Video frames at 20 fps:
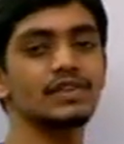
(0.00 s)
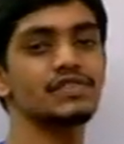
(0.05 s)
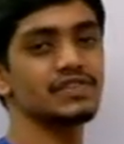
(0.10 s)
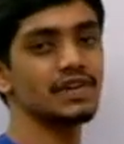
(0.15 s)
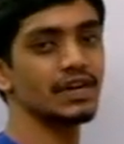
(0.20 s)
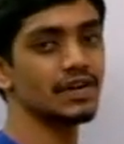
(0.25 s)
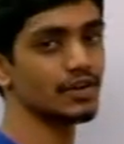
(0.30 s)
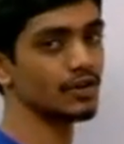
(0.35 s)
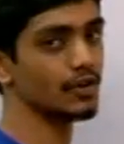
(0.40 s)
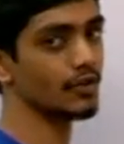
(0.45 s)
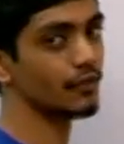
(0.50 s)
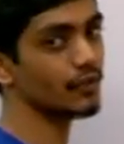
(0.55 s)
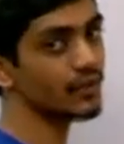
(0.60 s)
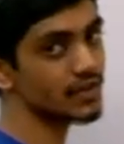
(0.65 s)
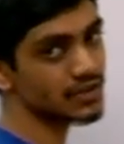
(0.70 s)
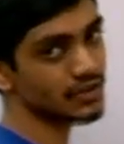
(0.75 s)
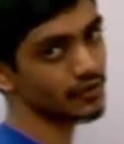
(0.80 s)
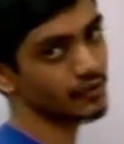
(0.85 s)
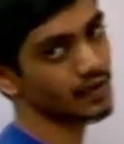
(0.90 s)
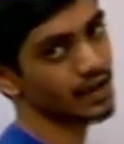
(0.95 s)
study of
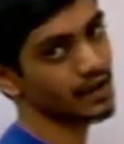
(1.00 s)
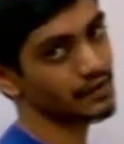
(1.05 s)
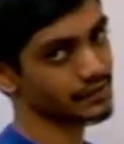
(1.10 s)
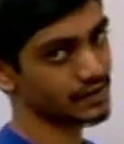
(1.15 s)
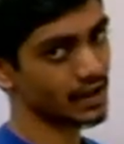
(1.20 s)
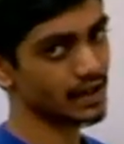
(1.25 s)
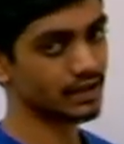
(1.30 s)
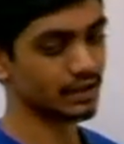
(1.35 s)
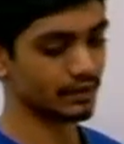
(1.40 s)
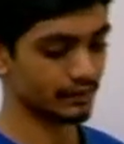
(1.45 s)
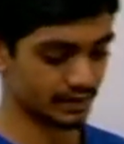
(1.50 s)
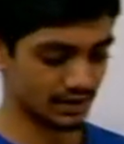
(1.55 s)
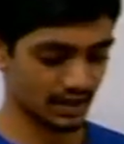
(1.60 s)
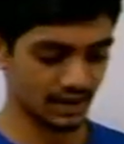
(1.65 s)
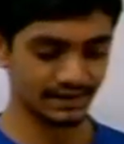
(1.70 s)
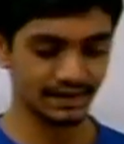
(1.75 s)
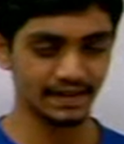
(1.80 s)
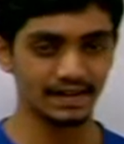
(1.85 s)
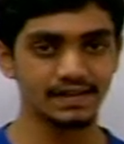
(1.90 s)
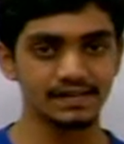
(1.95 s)
which we have started with
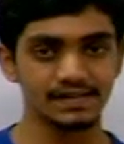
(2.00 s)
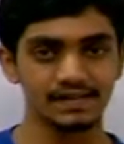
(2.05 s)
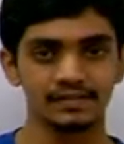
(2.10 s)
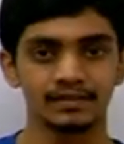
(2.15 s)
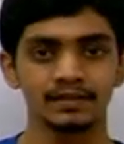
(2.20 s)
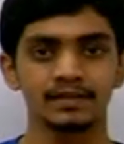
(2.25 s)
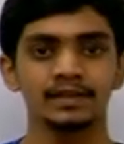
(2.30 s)
alkanes,